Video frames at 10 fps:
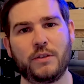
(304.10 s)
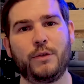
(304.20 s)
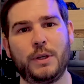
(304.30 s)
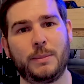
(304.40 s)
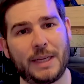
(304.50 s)

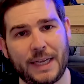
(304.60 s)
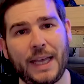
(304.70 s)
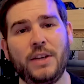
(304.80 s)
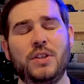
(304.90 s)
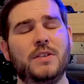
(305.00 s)
avoid the
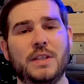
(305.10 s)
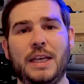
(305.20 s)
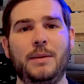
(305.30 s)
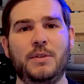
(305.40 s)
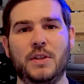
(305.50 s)
medications and
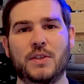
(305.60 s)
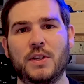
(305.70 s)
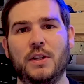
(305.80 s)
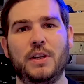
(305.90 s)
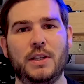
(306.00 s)
keep to the
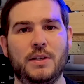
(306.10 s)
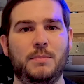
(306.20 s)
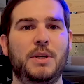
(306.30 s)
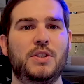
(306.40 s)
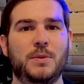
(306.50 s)
salt as
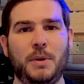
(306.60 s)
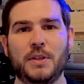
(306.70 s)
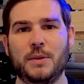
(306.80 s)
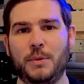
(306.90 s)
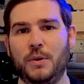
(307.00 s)
much as
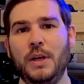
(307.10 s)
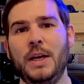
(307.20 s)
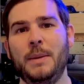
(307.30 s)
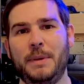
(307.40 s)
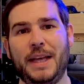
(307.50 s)
possible,
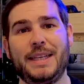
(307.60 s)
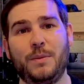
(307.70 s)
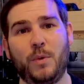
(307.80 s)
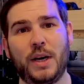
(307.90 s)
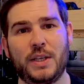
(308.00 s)
but that
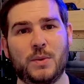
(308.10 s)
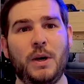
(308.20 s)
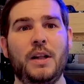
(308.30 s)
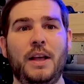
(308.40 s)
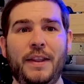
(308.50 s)
didn't work as
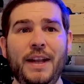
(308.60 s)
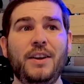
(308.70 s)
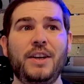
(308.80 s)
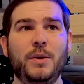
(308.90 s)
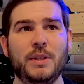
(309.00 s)
well. And then
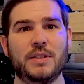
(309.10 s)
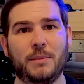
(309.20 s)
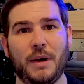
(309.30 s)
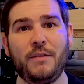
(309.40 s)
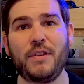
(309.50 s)
I noticed
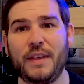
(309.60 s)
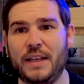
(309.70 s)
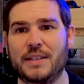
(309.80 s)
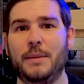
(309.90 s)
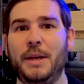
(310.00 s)
some other
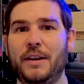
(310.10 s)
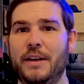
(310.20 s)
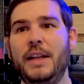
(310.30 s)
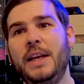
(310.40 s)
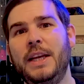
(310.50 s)
things
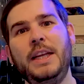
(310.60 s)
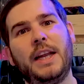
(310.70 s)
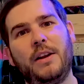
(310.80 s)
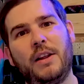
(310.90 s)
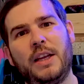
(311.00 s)
appearing, you
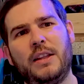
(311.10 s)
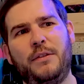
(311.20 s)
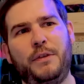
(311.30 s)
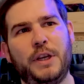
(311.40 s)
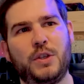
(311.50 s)
know, like the
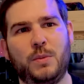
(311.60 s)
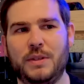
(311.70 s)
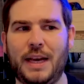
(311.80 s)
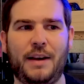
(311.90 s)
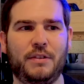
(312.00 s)
fish
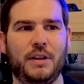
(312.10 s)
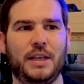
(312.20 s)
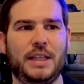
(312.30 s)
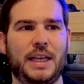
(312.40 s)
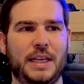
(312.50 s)
was having
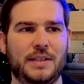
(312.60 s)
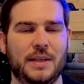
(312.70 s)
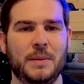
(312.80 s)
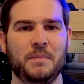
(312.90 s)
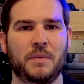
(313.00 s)
like these
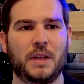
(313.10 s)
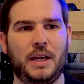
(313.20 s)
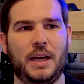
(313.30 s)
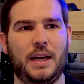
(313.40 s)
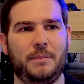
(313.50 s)

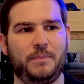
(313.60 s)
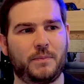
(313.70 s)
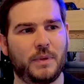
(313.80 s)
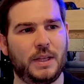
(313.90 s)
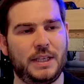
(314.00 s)

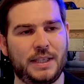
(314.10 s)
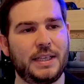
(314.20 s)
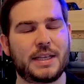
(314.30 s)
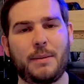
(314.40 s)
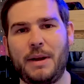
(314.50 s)

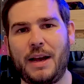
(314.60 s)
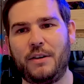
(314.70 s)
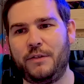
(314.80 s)
things coming out of